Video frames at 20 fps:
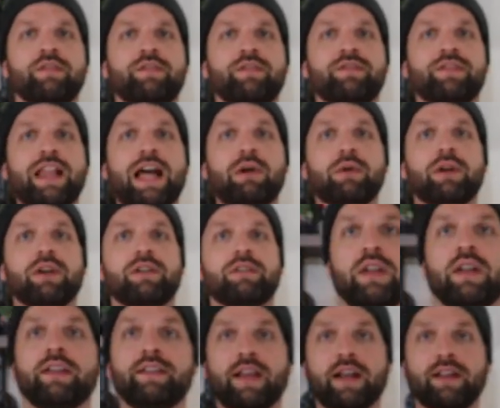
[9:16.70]
flour.
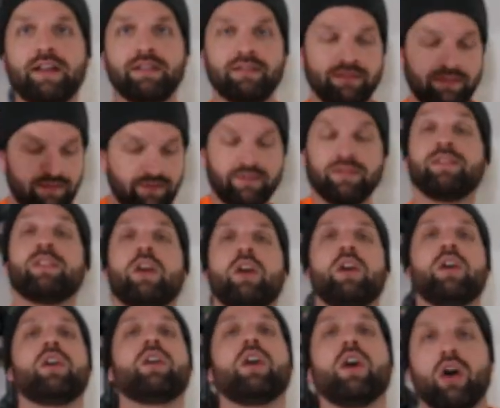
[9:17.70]
Second,
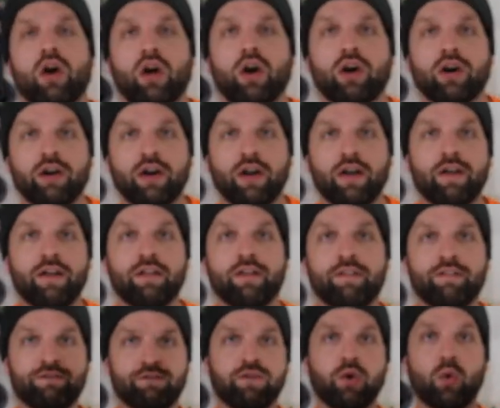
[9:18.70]
our
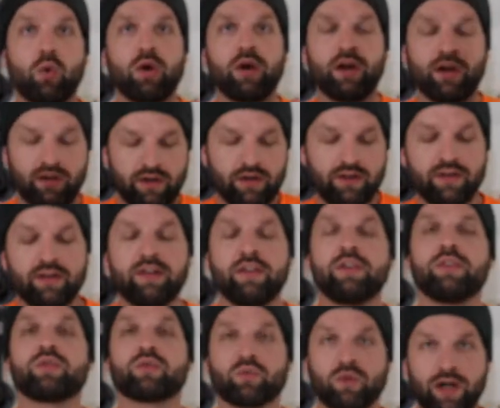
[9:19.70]
4
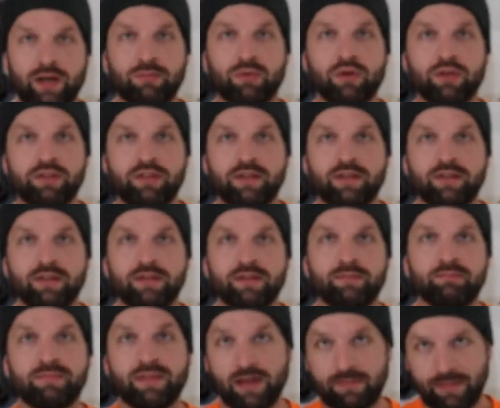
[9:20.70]
scrambled
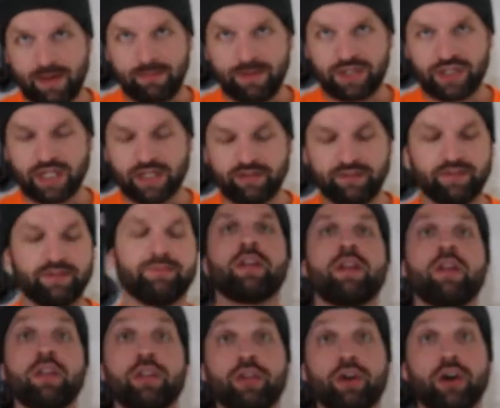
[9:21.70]
dead baby chickens.
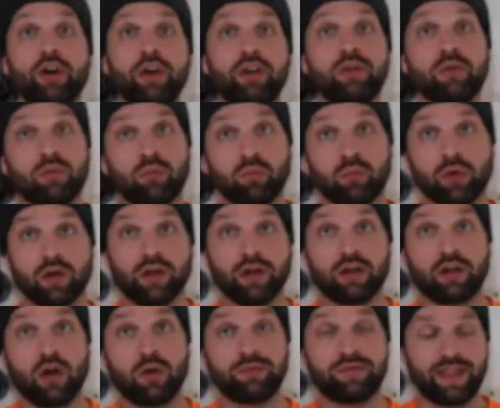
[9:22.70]
Third, we're gonna
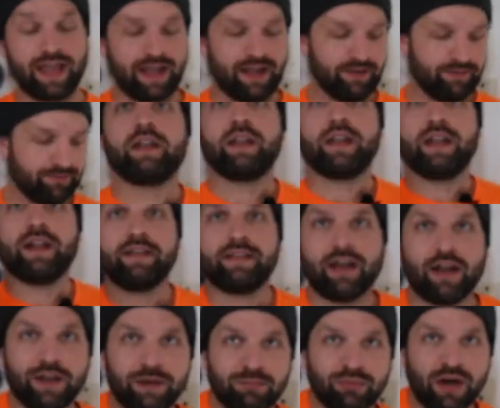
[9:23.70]
coat that in
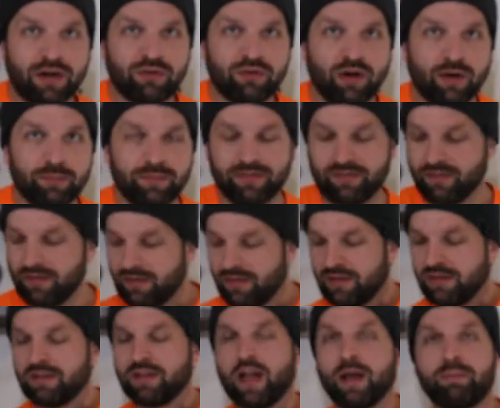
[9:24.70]
Italian breadcrumbs.
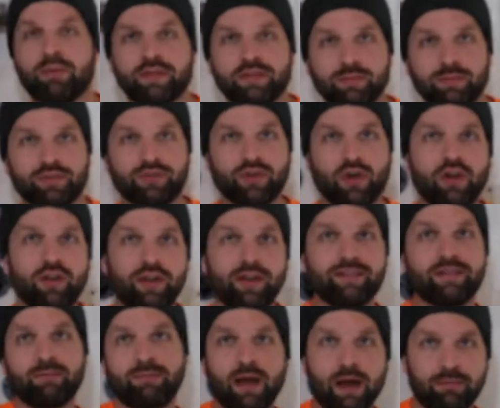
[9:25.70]
I put some salt
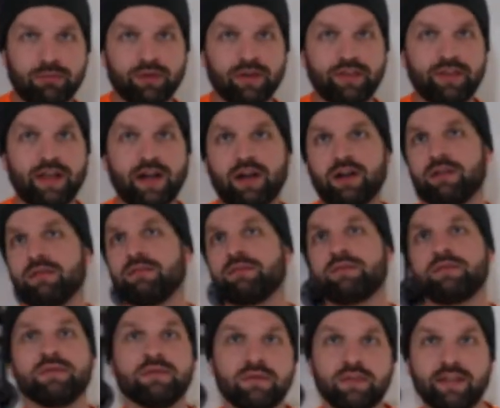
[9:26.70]
and some pepper in there
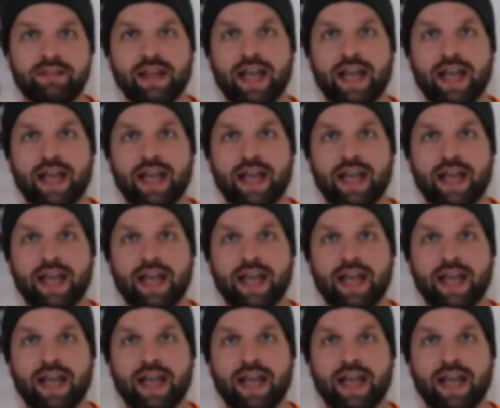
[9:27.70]
to